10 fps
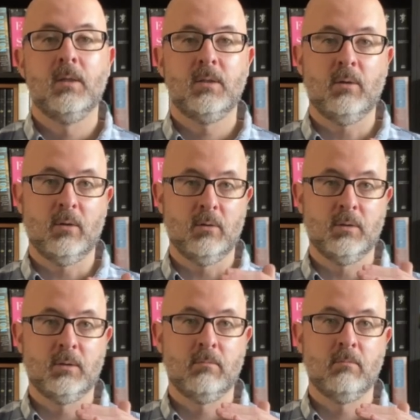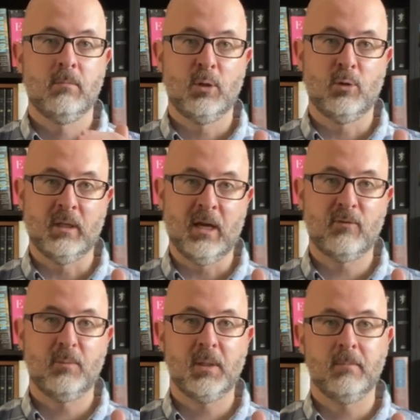So there's learning the
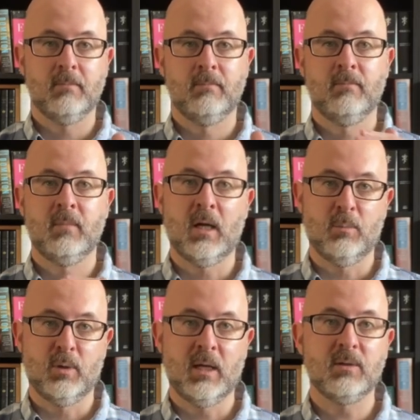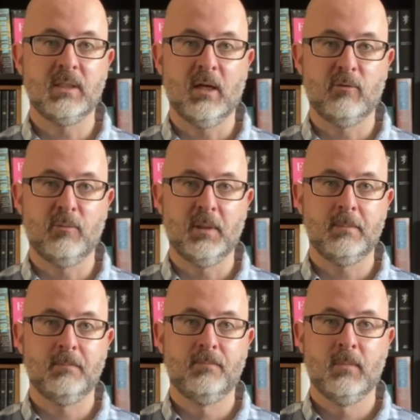alphabet, how to pronounce the alphabet,